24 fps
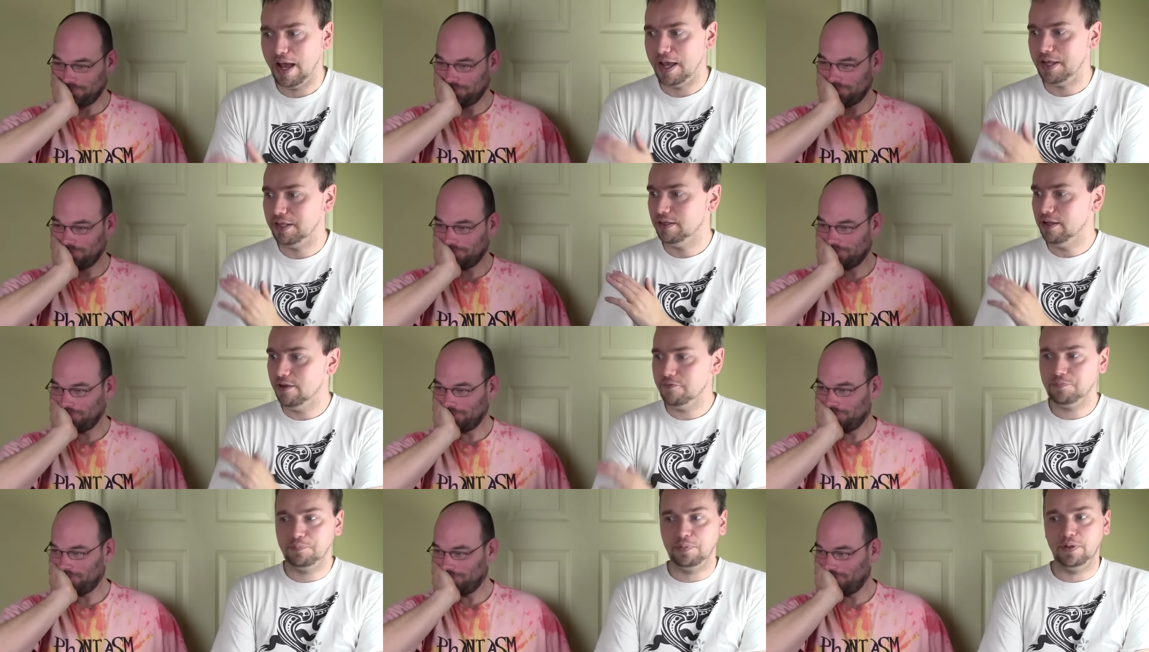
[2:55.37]
Speaker 1: I
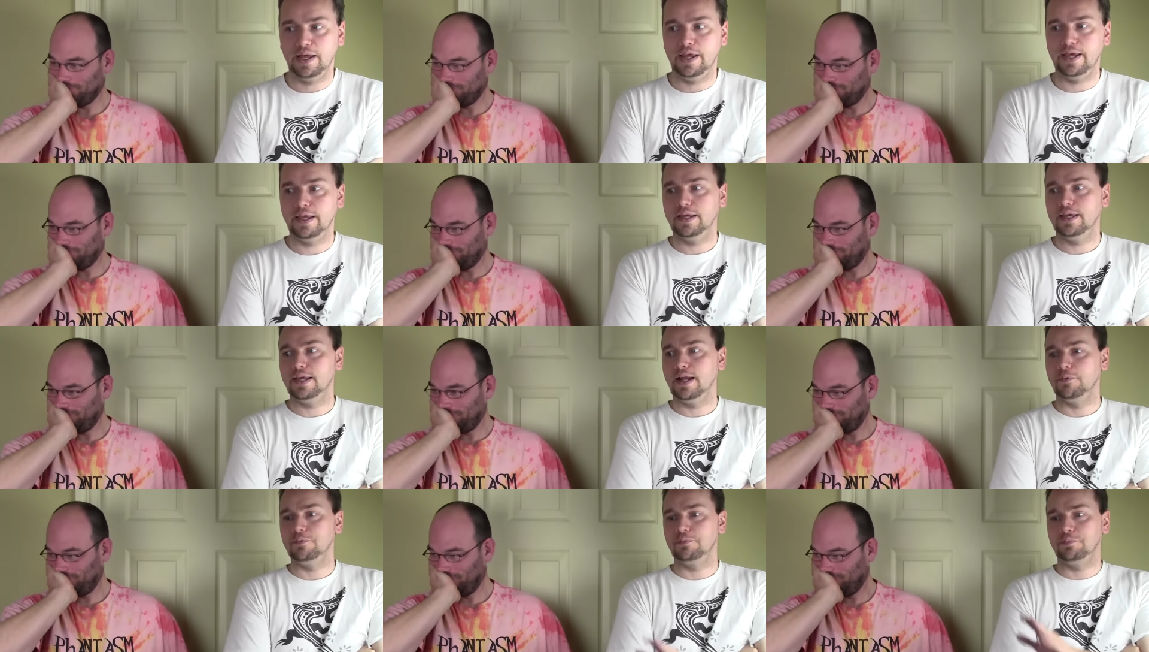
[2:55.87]
loved
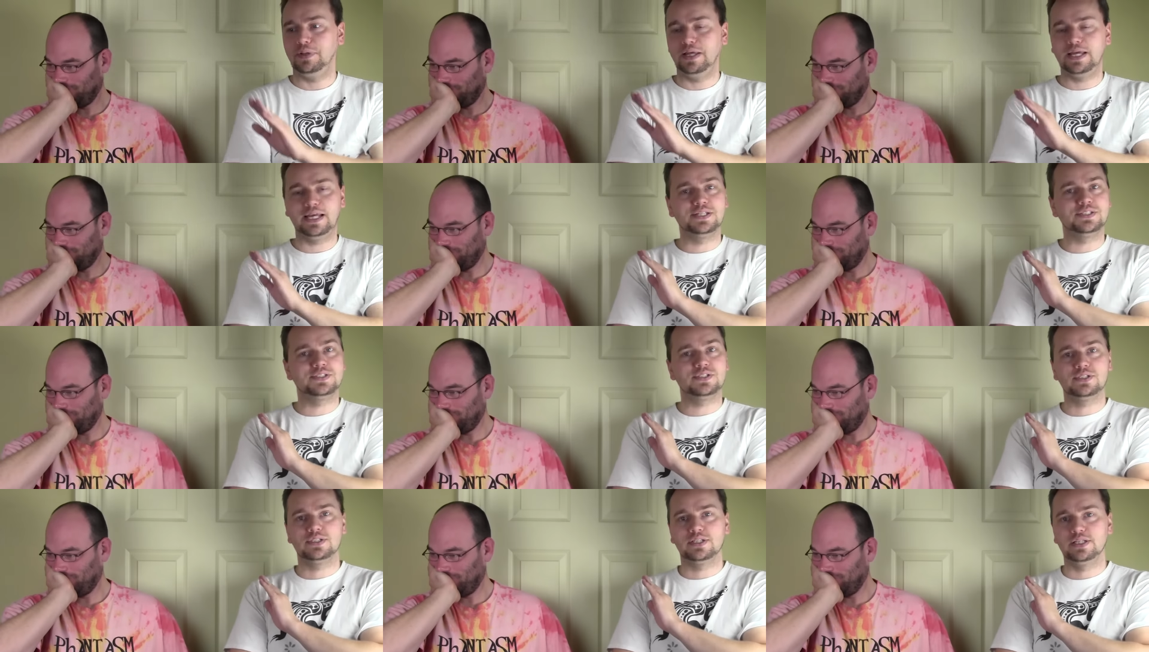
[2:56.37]
playing it. I would play
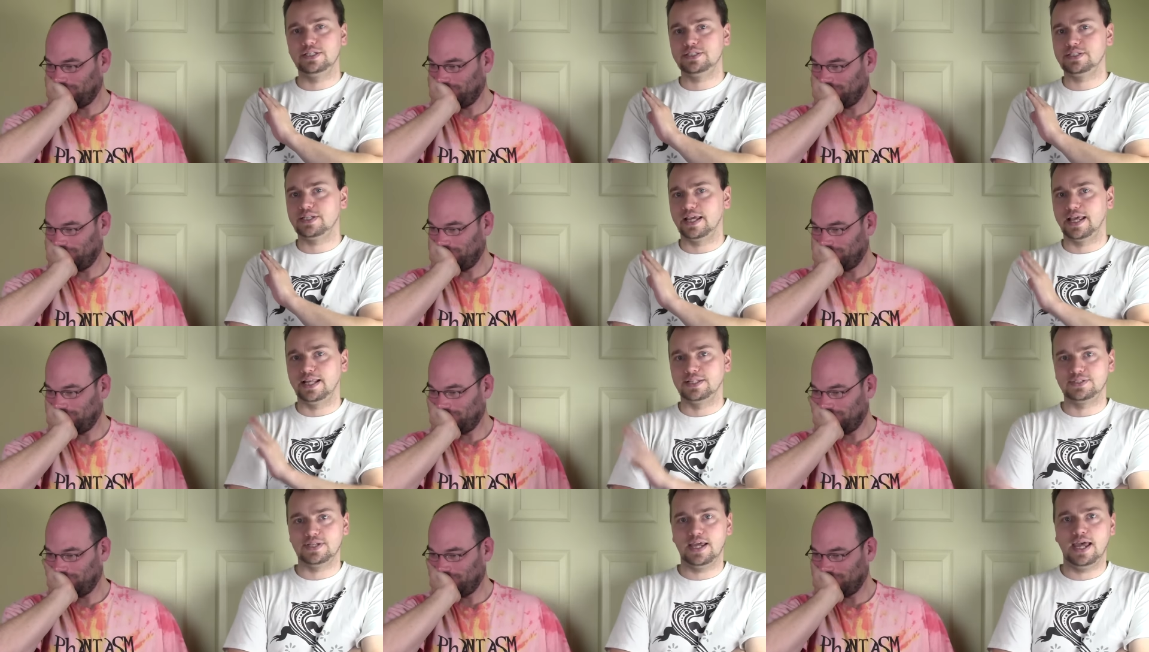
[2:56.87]
against this list
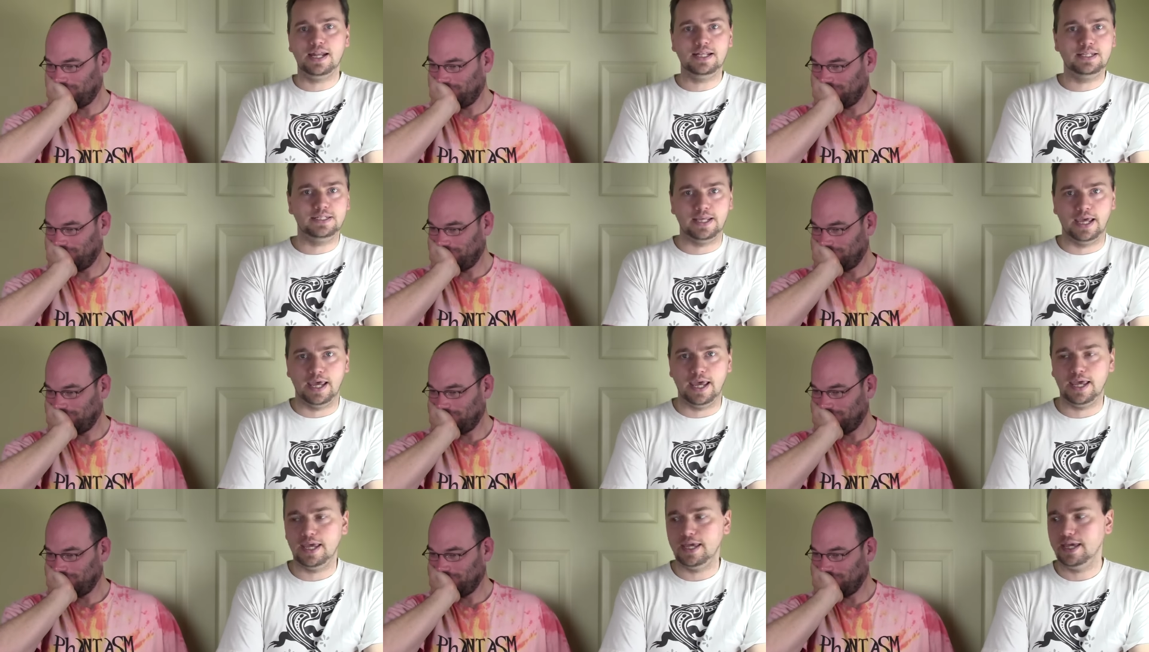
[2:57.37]
against any
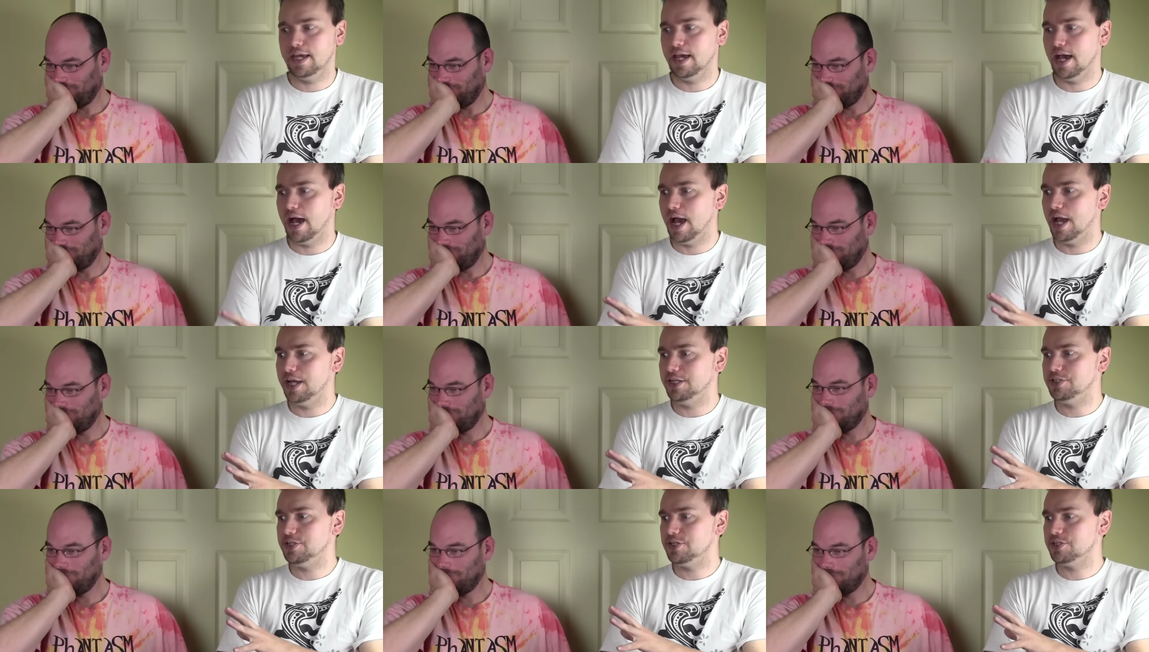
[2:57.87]
day.
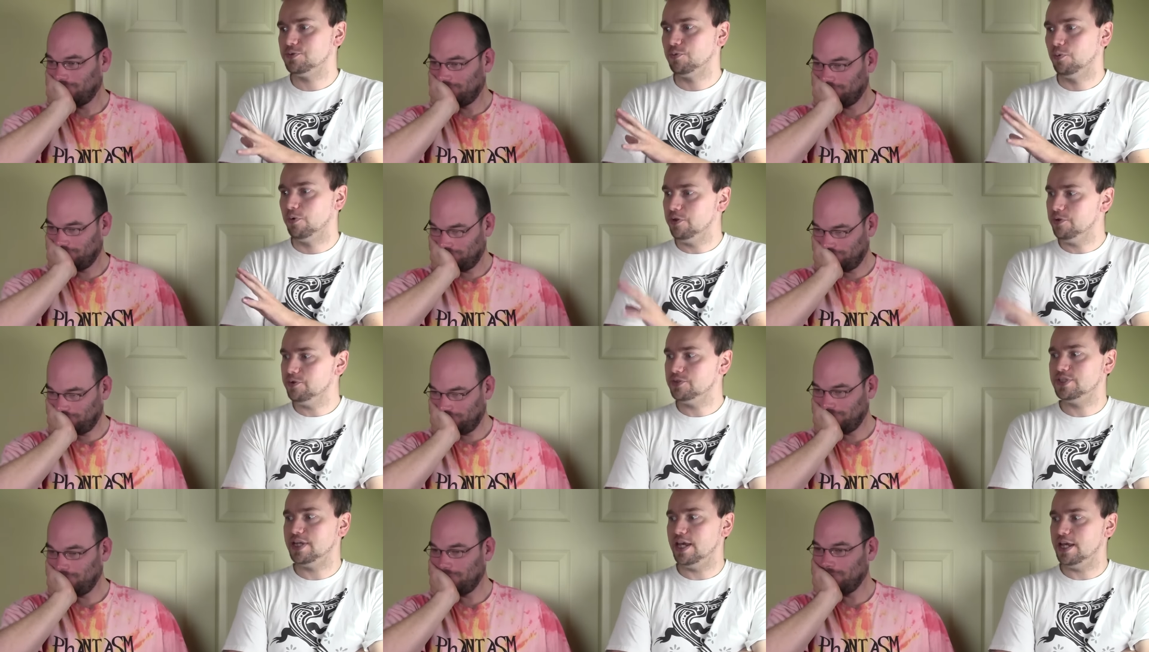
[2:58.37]
I just one
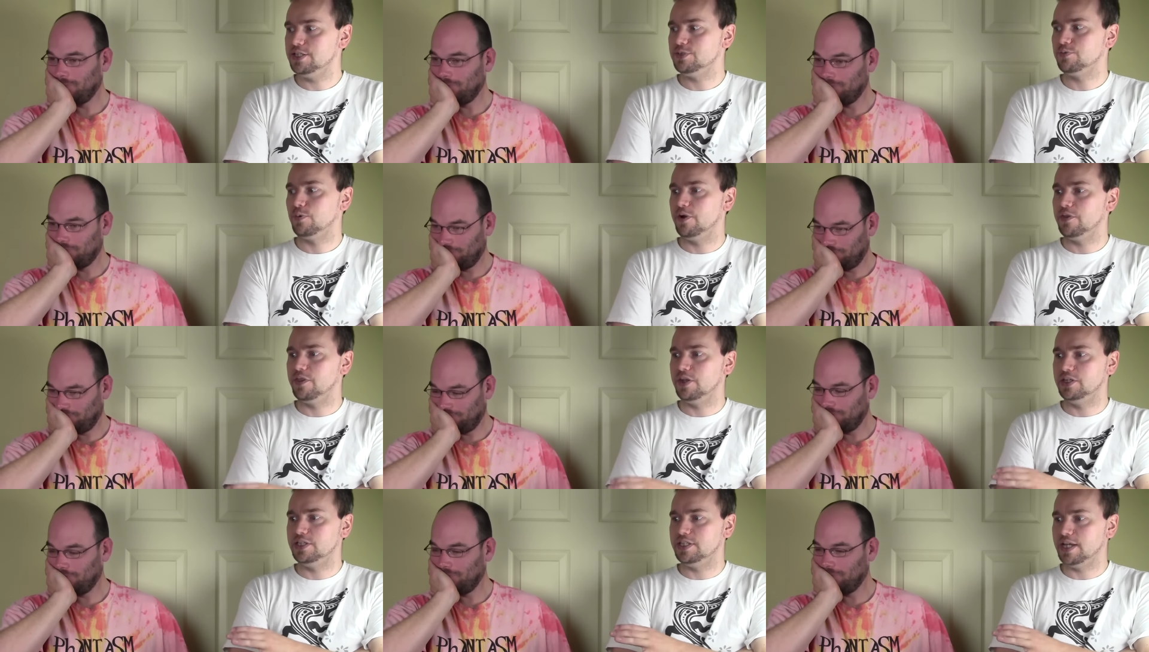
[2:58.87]
of those days
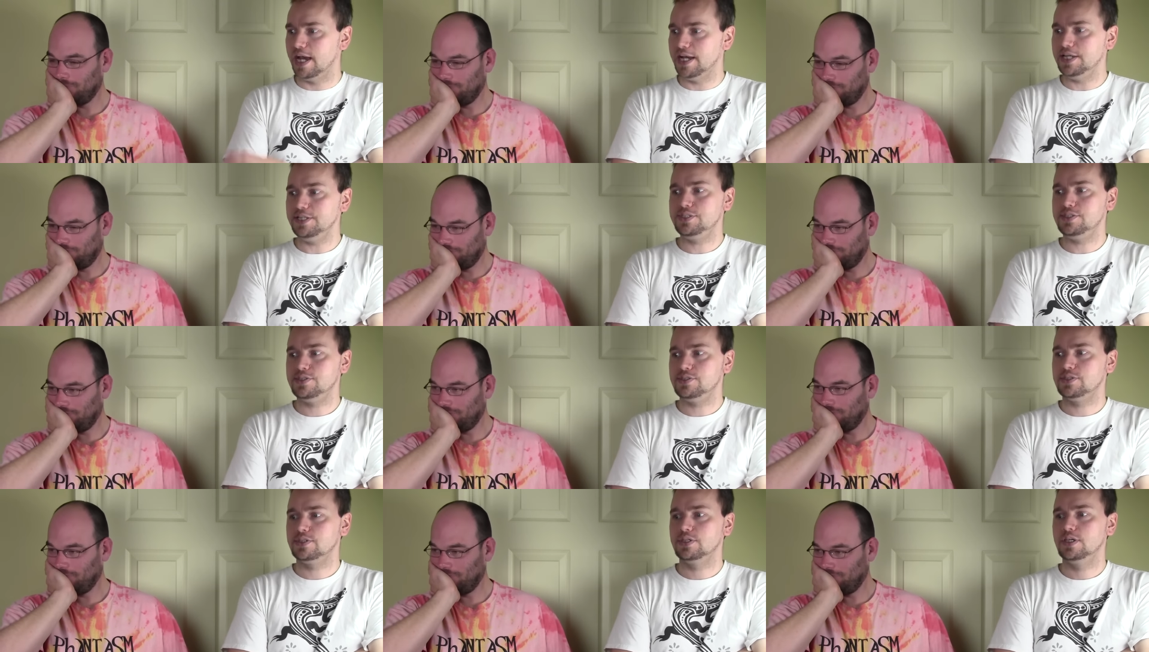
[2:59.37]
where the
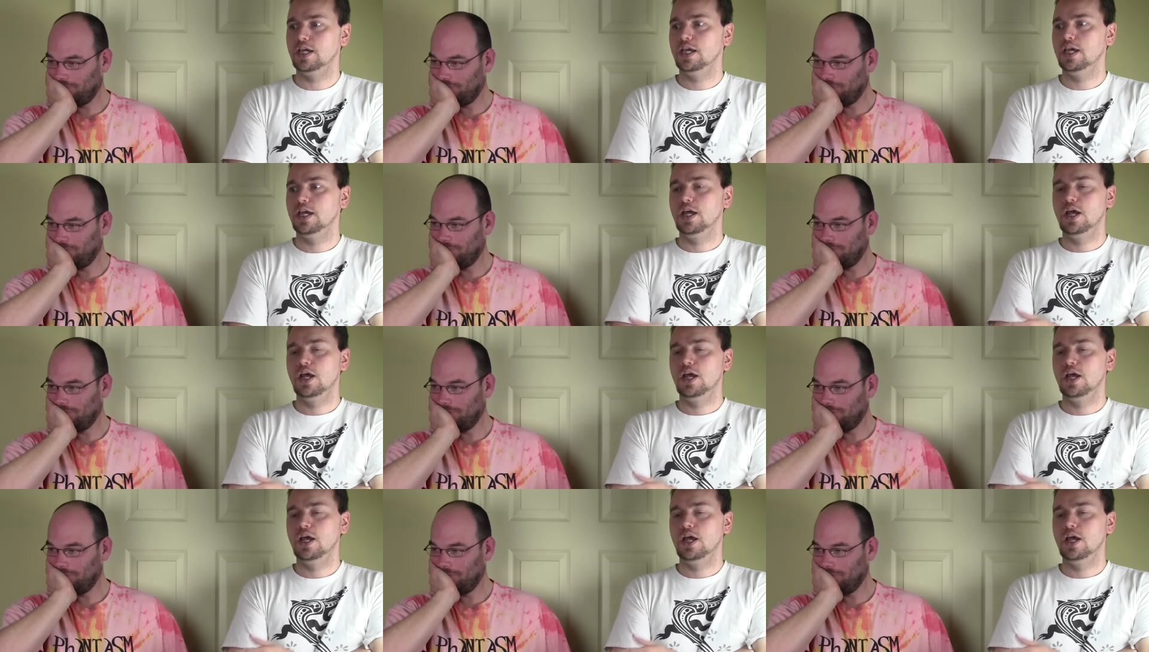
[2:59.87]
dice